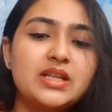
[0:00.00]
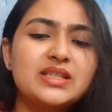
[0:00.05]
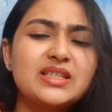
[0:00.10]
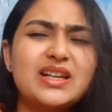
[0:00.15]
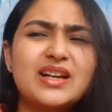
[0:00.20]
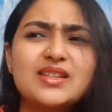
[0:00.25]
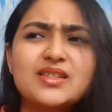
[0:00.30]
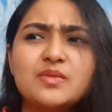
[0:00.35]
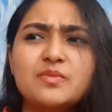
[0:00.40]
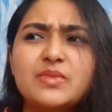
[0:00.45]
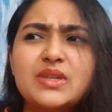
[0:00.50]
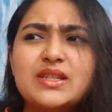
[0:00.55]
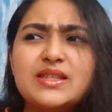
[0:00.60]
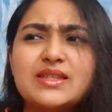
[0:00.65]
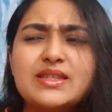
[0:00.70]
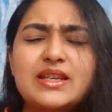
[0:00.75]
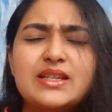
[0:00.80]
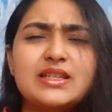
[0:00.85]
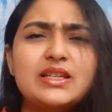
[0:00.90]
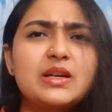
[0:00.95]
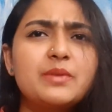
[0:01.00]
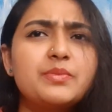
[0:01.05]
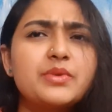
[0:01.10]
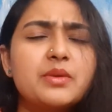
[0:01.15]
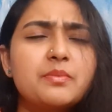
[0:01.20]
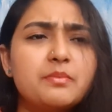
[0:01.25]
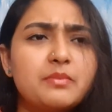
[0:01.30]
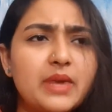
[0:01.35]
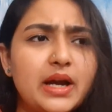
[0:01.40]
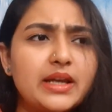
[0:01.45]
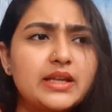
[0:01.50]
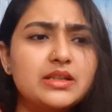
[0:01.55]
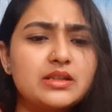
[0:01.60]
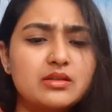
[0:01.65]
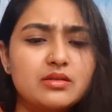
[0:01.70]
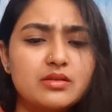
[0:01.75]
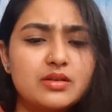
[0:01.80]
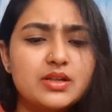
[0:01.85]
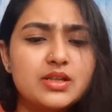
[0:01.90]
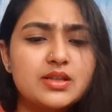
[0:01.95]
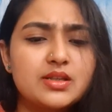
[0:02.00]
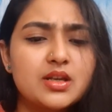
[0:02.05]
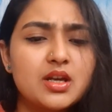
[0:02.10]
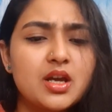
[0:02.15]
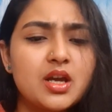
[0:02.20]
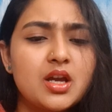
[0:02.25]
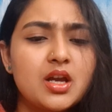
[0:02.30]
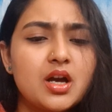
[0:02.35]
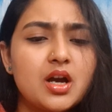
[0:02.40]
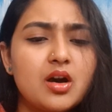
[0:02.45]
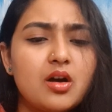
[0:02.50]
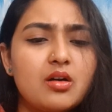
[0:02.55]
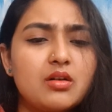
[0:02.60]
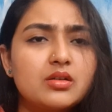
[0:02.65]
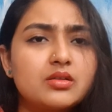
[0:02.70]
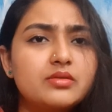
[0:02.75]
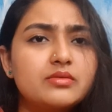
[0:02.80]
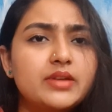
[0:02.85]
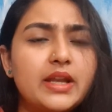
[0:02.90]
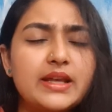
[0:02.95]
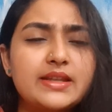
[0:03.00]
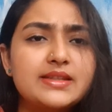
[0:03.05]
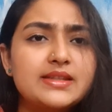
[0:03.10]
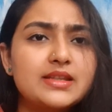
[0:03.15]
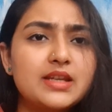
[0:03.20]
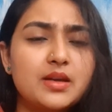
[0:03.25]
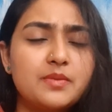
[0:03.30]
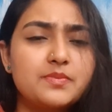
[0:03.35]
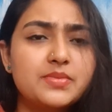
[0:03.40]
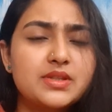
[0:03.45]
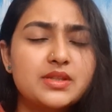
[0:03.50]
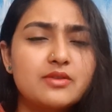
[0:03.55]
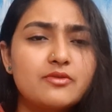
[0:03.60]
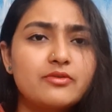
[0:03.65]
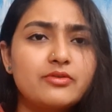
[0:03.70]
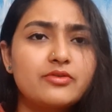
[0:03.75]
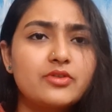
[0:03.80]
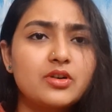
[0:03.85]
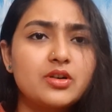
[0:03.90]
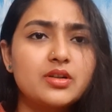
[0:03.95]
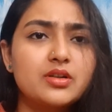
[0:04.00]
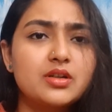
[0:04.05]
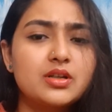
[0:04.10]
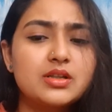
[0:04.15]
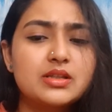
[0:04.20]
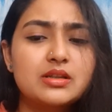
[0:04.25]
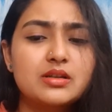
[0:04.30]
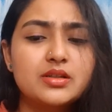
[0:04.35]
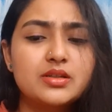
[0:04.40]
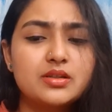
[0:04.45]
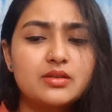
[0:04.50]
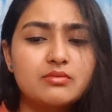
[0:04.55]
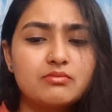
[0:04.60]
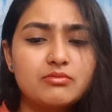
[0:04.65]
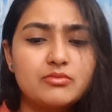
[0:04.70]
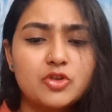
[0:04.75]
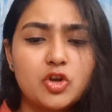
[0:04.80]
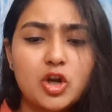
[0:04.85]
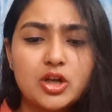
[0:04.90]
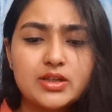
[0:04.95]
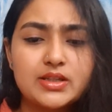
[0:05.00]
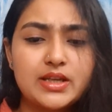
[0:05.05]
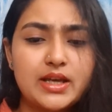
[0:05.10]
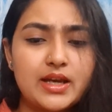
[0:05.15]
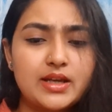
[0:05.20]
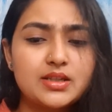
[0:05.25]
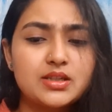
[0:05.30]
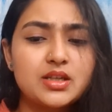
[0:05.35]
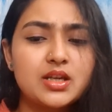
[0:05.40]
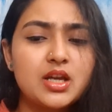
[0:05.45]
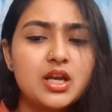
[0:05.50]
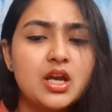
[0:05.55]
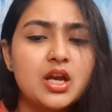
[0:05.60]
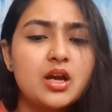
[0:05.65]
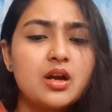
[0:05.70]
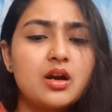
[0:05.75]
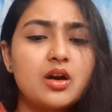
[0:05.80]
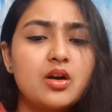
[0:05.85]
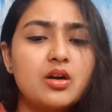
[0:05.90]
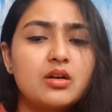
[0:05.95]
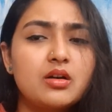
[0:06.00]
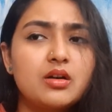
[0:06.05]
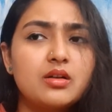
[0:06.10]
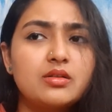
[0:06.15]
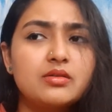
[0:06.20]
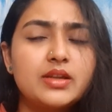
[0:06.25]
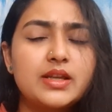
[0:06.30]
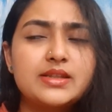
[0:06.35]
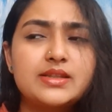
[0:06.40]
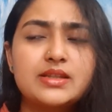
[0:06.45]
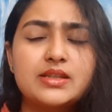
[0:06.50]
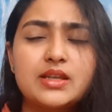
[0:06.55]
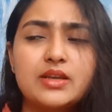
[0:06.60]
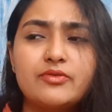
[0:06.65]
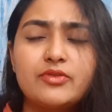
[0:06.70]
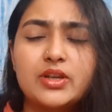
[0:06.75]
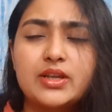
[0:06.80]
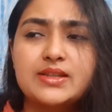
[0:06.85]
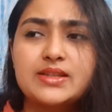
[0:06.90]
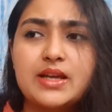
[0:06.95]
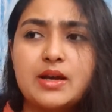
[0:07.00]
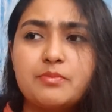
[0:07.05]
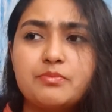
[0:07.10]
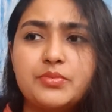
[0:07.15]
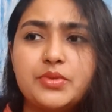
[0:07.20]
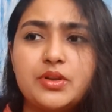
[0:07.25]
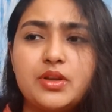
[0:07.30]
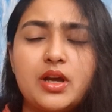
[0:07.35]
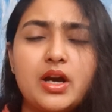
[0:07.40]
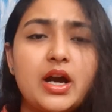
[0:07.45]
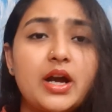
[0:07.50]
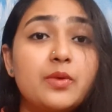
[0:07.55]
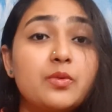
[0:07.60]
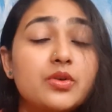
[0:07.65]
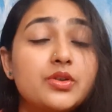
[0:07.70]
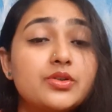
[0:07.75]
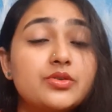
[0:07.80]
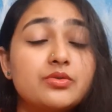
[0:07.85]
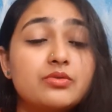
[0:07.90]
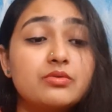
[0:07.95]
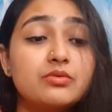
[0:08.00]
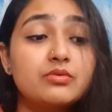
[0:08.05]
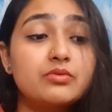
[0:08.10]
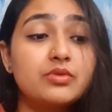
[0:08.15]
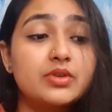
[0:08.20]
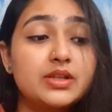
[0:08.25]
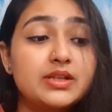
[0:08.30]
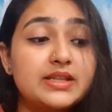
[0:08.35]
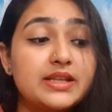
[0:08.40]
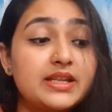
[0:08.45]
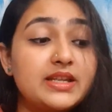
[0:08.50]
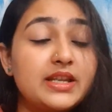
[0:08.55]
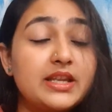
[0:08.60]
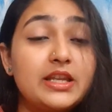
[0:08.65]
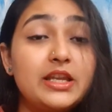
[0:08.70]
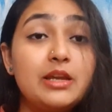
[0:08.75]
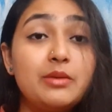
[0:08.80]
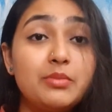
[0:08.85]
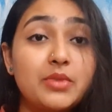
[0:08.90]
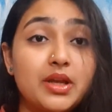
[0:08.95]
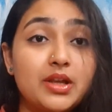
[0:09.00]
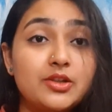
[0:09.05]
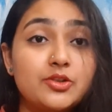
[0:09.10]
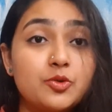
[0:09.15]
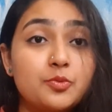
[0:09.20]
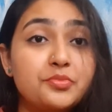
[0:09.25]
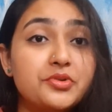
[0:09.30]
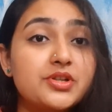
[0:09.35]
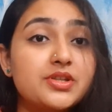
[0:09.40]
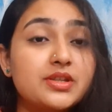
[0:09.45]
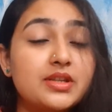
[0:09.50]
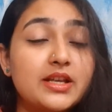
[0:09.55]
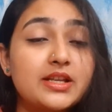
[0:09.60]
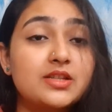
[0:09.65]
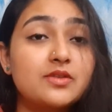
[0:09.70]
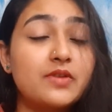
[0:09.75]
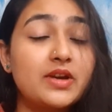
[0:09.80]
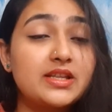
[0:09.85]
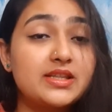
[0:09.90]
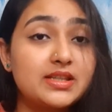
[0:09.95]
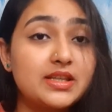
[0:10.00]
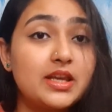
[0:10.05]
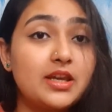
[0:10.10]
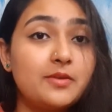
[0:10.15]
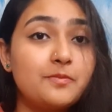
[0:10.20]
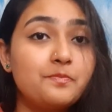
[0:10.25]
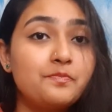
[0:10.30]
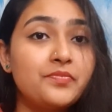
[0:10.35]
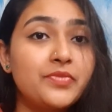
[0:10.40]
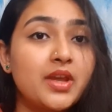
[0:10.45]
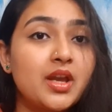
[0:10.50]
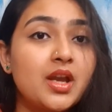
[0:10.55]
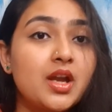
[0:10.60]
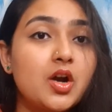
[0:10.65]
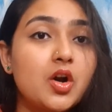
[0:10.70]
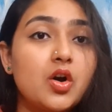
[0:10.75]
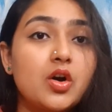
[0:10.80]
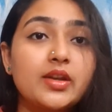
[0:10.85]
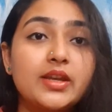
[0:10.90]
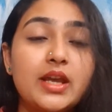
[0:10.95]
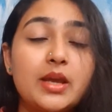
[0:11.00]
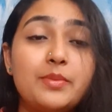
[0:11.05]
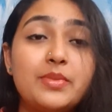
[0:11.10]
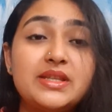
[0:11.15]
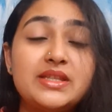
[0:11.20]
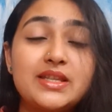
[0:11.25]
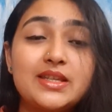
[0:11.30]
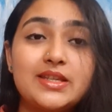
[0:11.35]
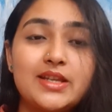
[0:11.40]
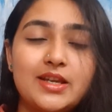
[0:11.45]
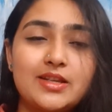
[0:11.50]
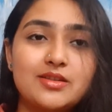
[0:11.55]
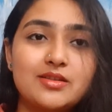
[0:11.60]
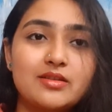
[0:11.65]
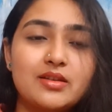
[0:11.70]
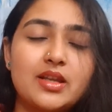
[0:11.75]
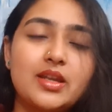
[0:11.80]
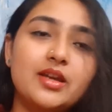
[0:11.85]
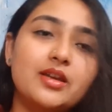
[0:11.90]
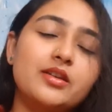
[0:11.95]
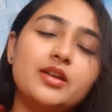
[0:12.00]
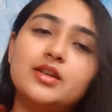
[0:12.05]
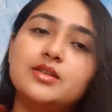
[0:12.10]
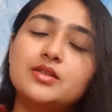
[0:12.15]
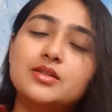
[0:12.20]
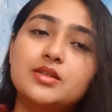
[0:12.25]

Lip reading: Task means setting up reminders or next steps for a certain contact Let's say, for example, I want to send an email to person XYZ on ABC date, and I create a